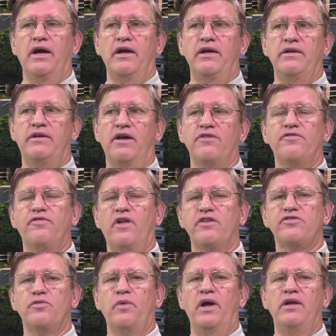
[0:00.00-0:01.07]
It does
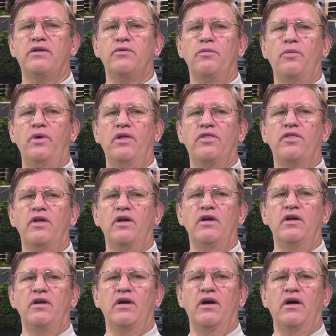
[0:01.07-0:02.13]
fluctuate with
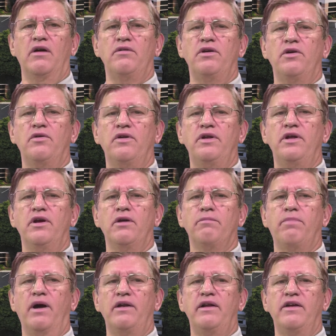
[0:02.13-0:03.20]
year to year,
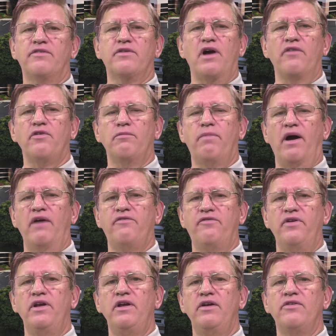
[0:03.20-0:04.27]
but it's covered by
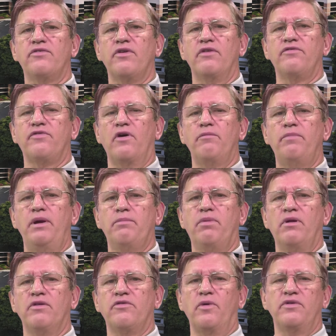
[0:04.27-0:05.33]
fees from
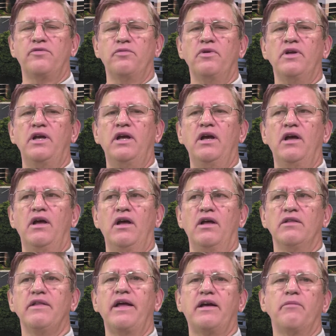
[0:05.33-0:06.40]
people, so it's really
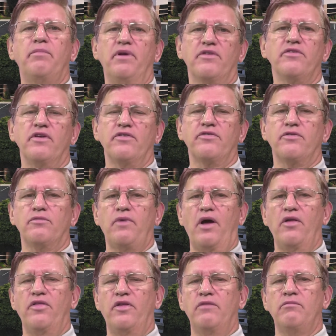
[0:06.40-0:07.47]
like a business
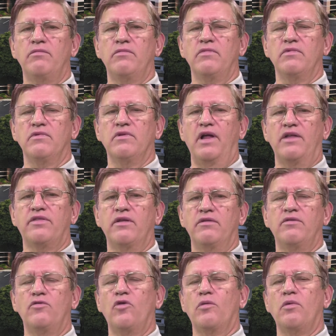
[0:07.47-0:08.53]
rather than like
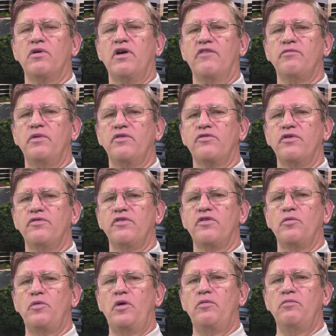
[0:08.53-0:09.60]
the normal government service
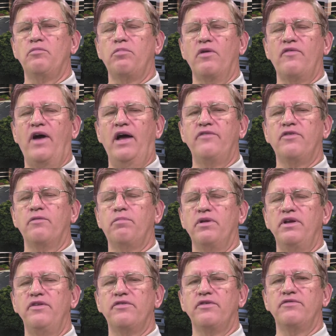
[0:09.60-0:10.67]
that we provide for
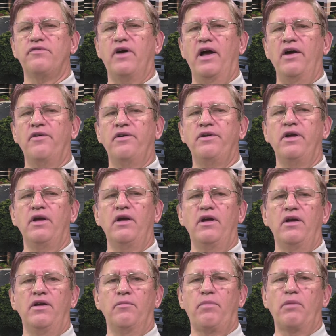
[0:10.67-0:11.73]
police and fire and
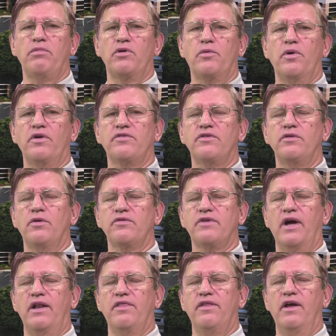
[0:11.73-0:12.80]
public works and those
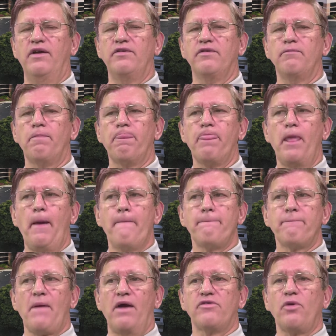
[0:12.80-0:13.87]
kind of
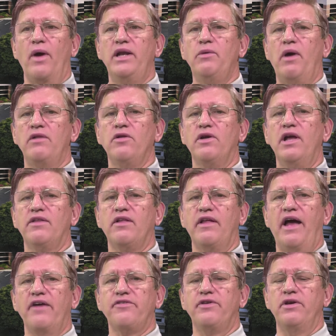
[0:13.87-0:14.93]
things. So anyway, looking at the
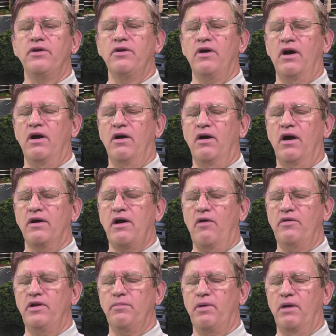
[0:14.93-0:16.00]
last year, our
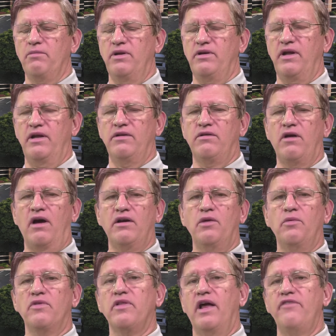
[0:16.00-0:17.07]
accounting department, in
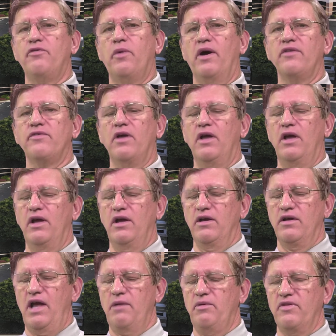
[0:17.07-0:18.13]
talking with
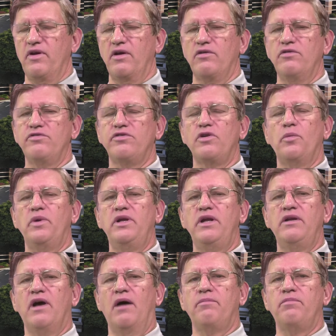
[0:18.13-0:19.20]
LifeQuest, came to the conclusion that we
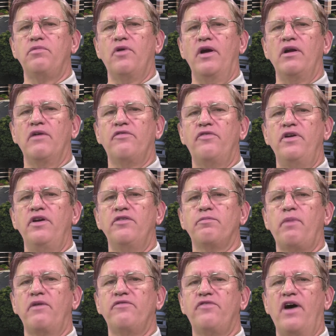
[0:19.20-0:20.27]
need to upgrade our fees
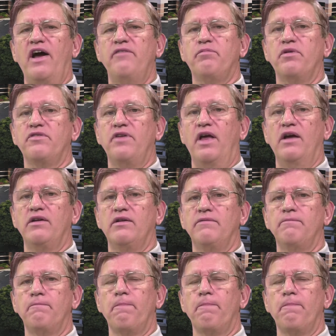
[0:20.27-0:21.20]
by 5%.